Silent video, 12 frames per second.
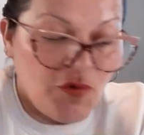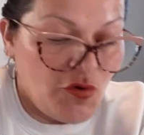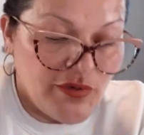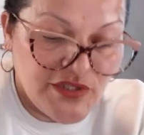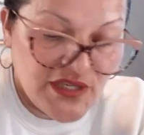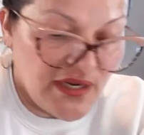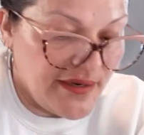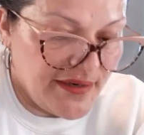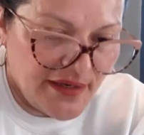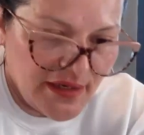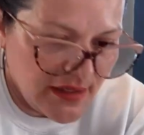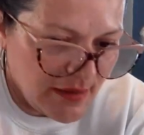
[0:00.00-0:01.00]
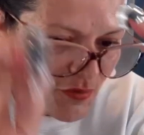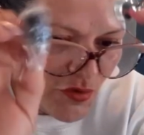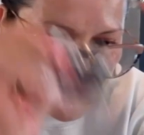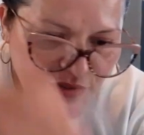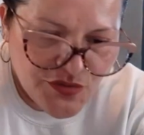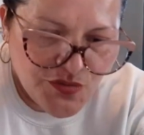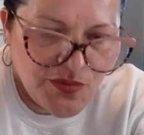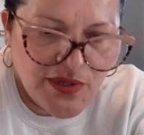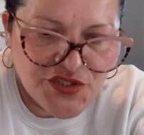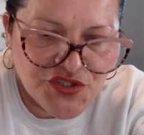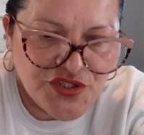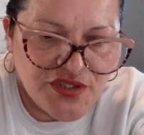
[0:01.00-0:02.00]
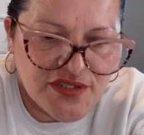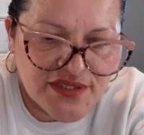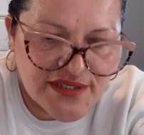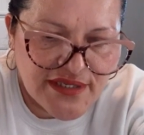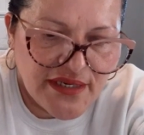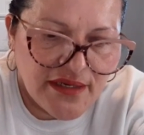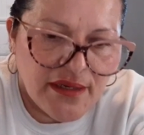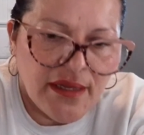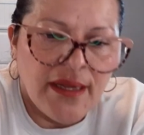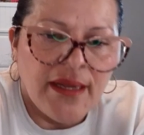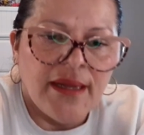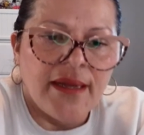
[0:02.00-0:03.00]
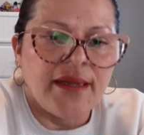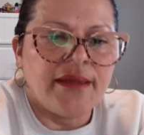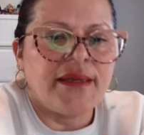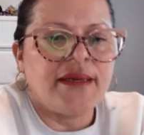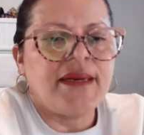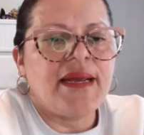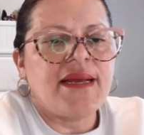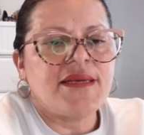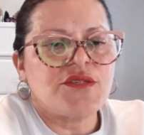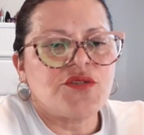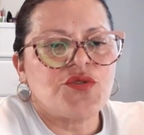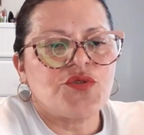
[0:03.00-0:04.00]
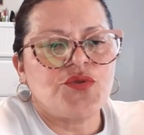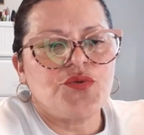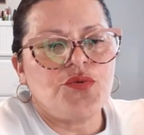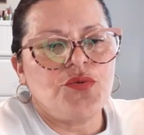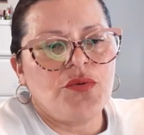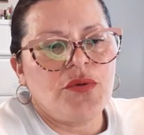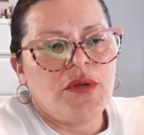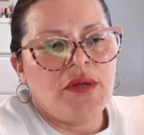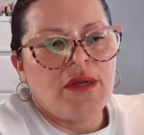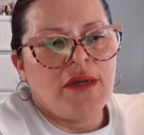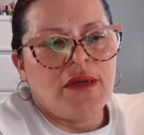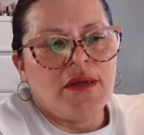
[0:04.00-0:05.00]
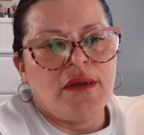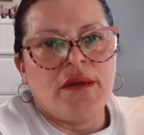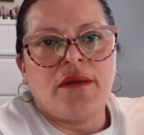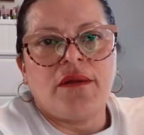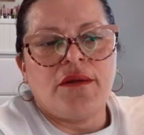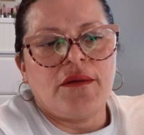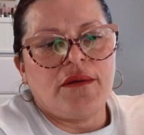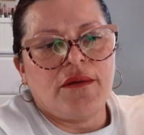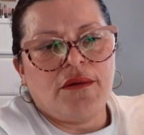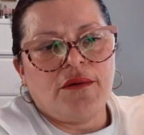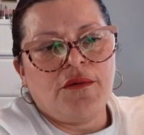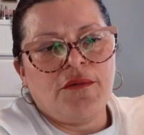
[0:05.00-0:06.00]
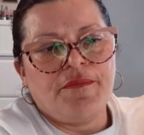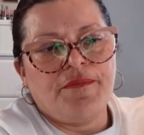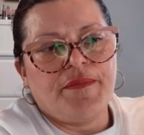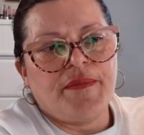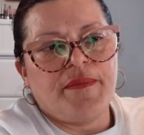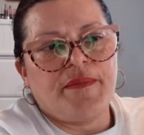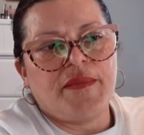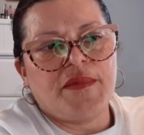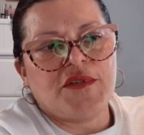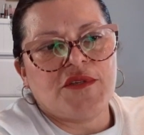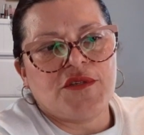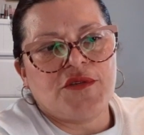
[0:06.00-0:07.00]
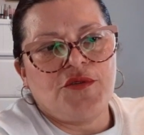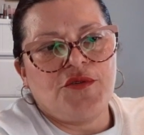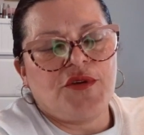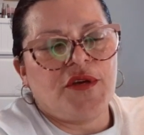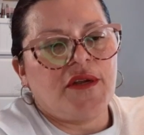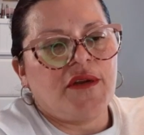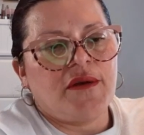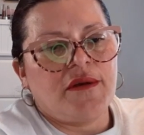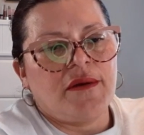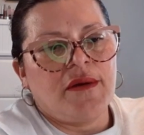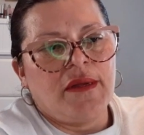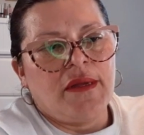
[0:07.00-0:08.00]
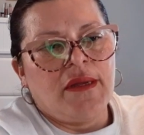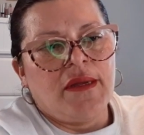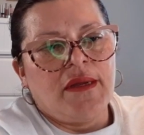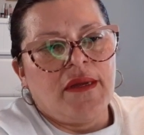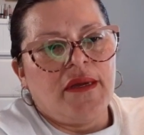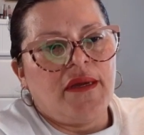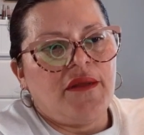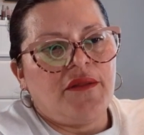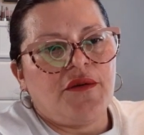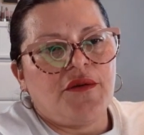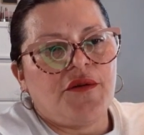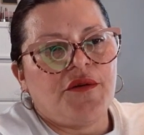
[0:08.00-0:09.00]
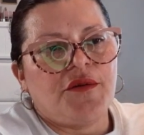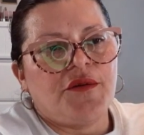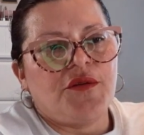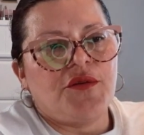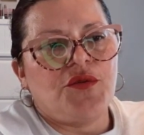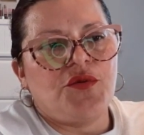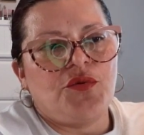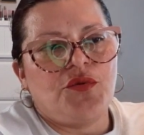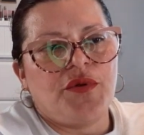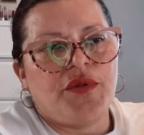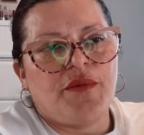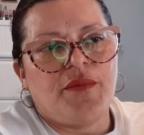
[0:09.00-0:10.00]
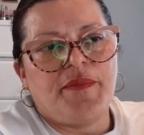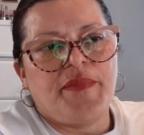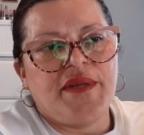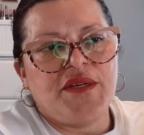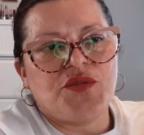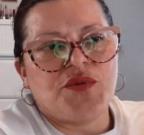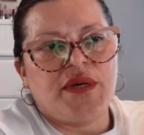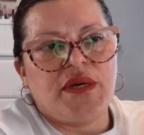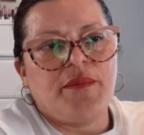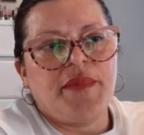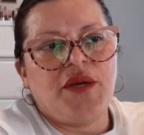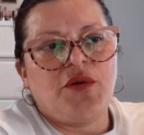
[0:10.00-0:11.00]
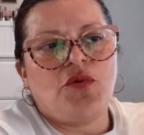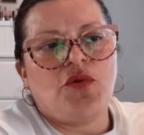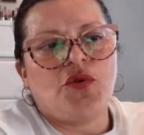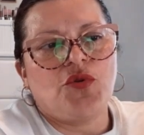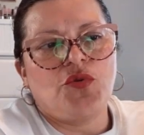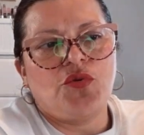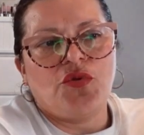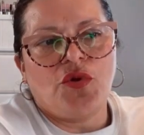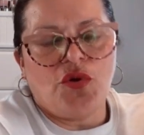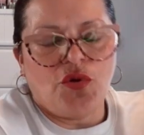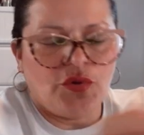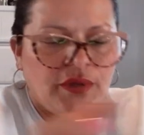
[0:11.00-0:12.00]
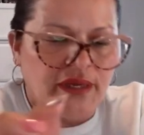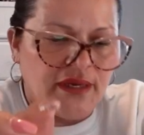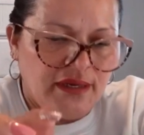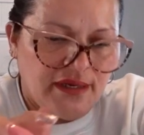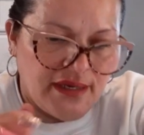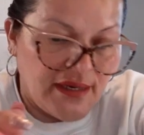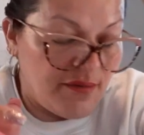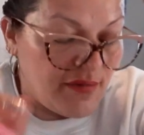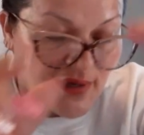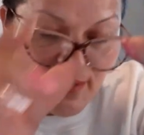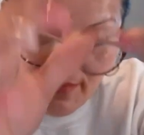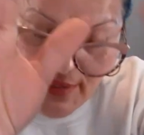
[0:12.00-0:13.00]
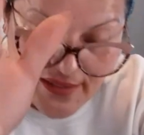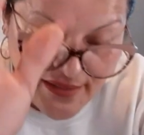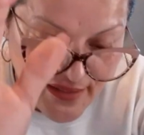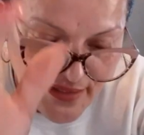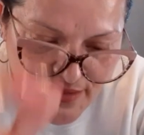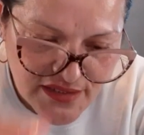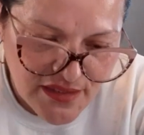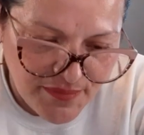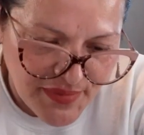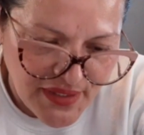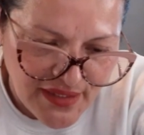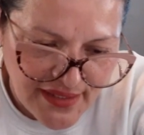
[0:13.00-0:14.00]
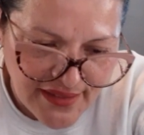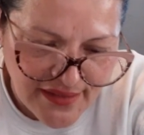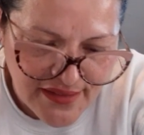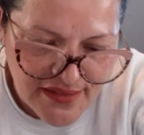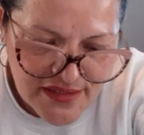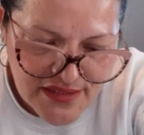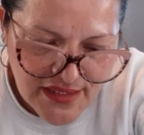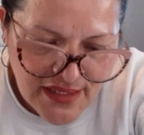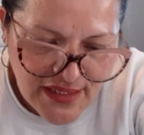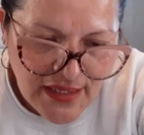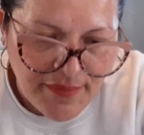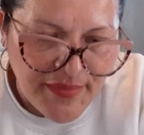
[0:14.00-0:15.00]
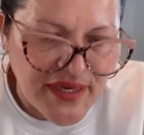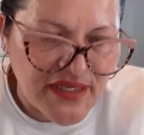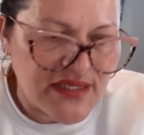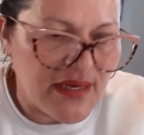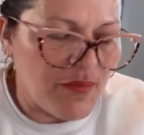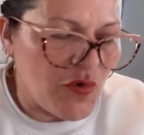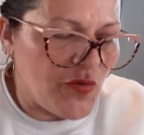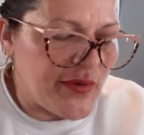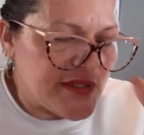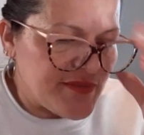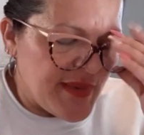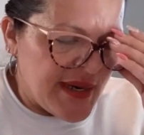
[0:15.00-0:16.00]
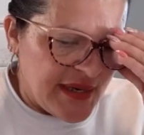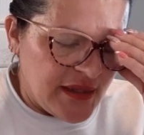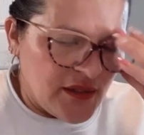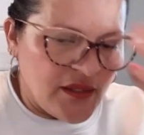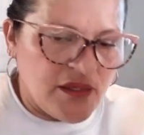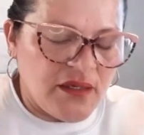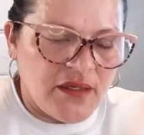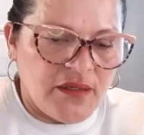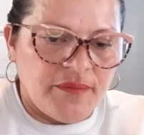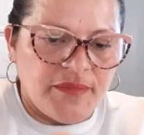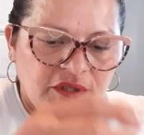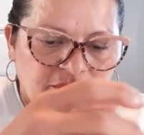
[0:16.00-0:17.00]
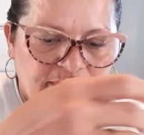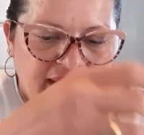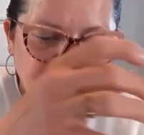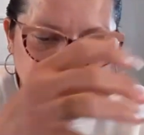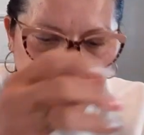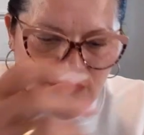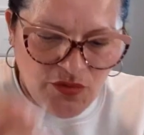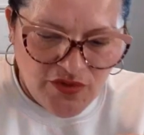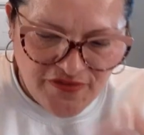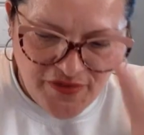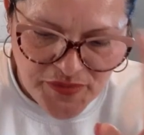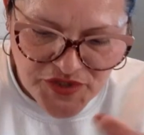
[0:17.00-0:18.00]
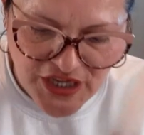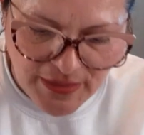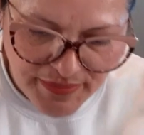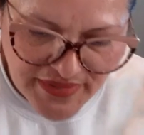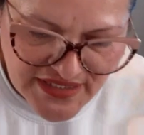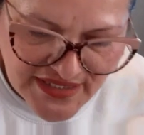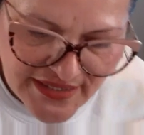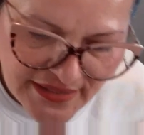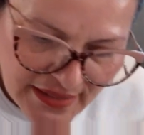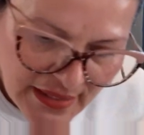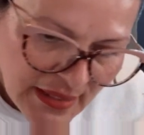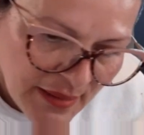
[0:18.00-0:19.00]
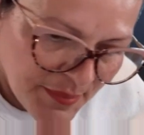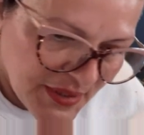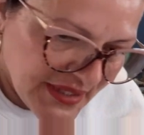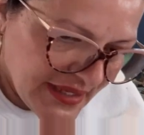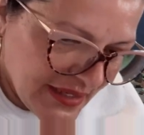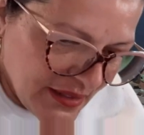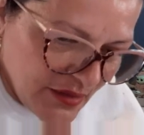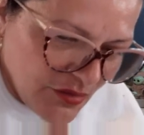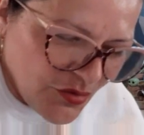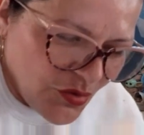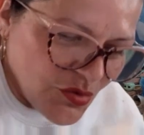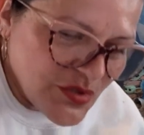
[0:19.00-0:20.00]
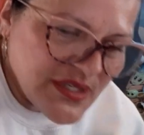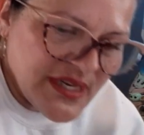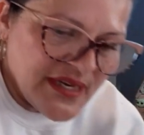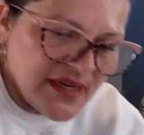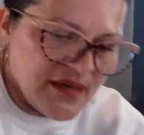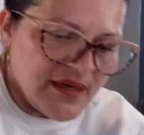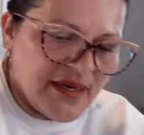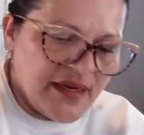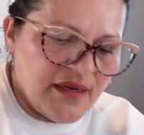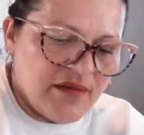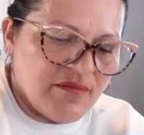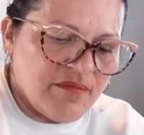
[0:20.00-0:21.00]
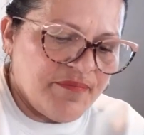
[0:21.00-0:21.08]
always cleaning and I'm always washing the sink and then it has the two you know so you can either do it this one in the middle or do the whole thing and I I needed something like this because I'm always buying the plastic one from Shop Miss A, but they those get like